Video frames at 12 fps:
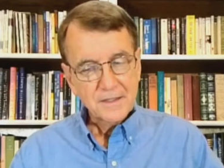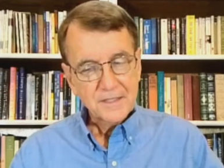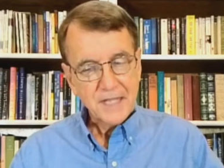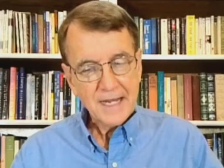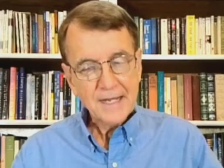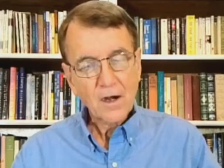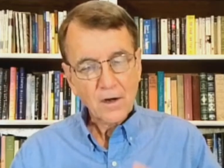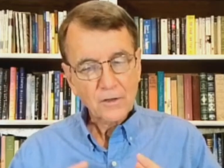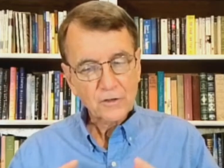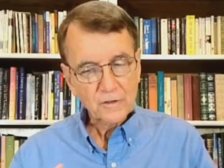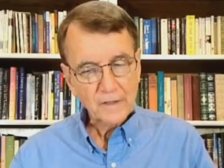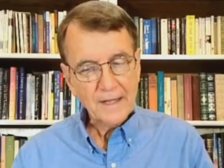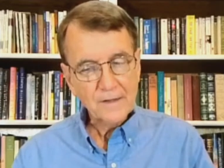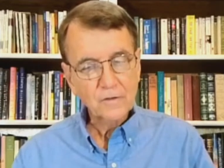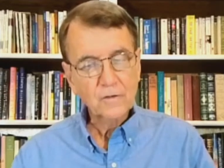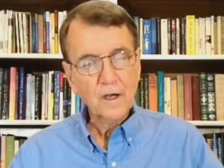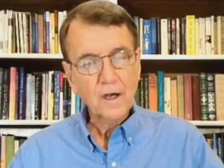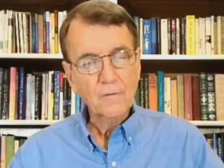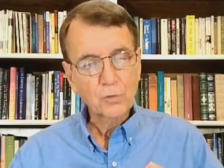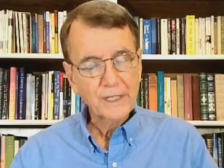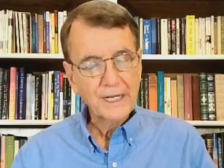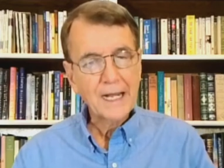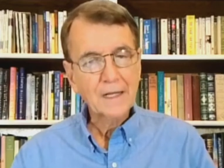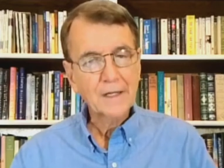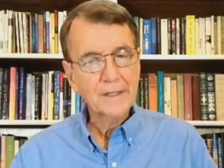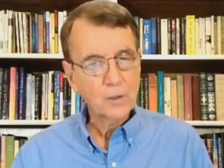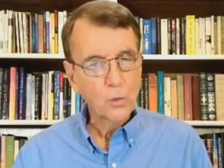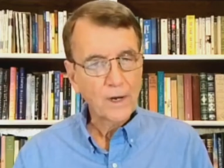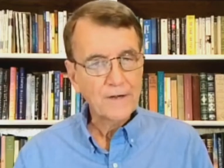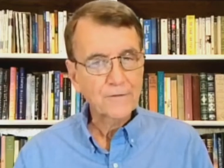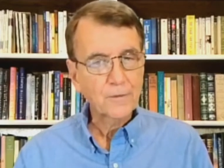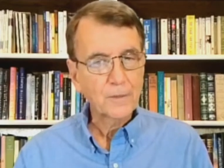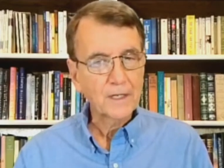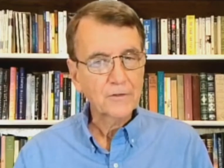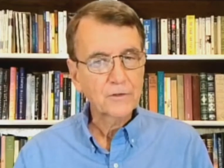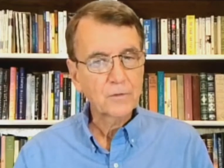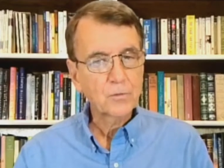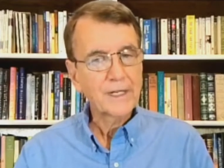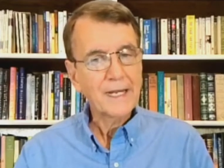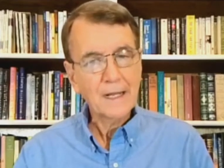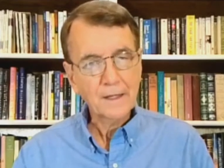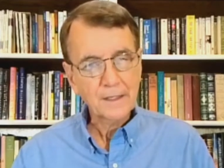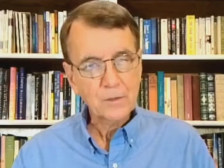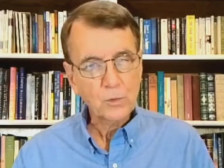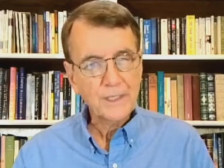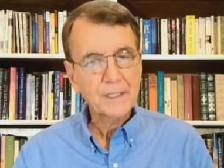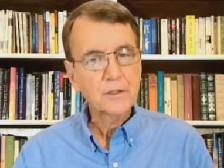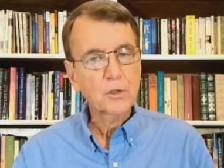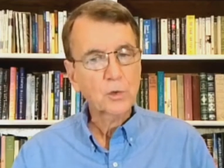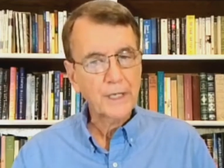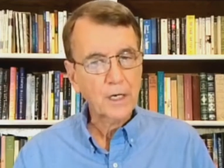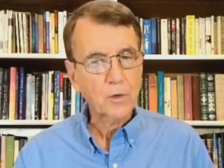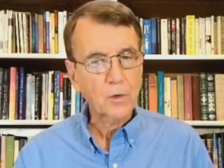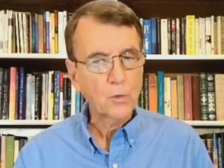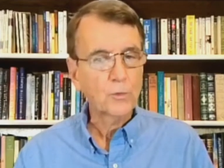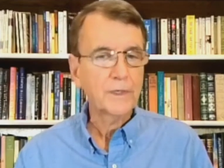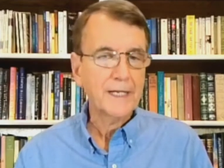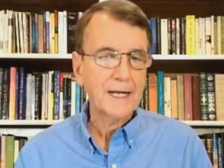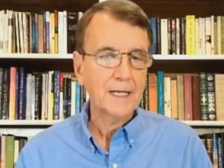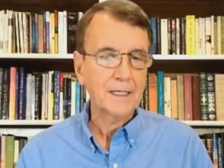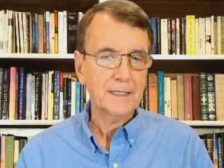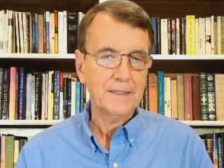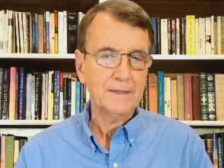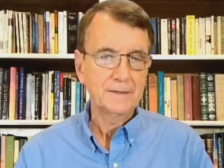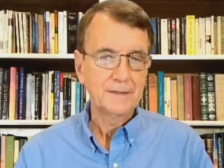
take our sense of reality away from us, that reality, we can create our own reality.